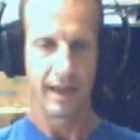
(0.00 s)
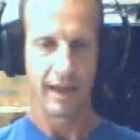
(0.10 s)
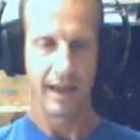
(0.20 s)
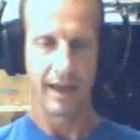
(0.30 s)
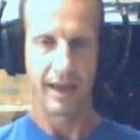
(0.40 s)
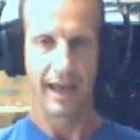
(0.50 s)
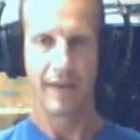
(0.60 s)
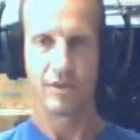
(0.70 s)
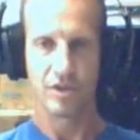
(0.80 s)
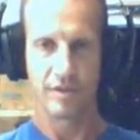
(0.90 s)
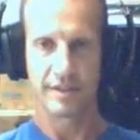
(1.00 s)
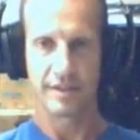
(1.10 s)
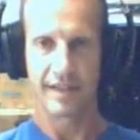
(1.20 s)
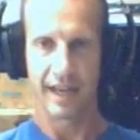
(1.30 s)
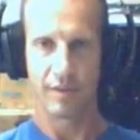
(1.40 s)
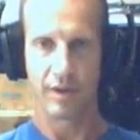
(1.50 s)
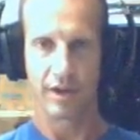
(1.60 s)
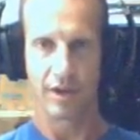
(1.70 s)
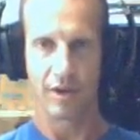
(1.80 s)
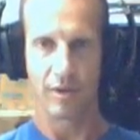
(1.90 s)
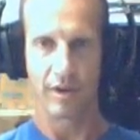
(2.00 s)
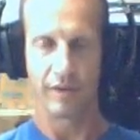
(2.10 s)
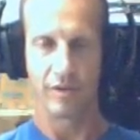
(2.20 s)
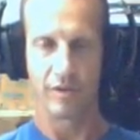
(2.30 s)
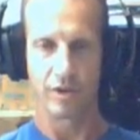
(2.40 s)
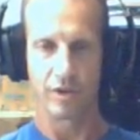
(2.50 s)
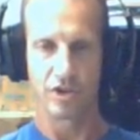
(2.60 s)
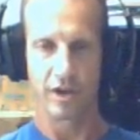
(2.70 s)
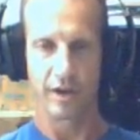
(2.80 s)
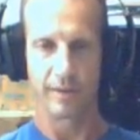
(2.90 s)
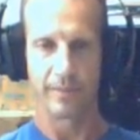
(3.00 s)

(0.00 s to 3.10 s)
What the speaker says: How would you decide where to go if you were a shark?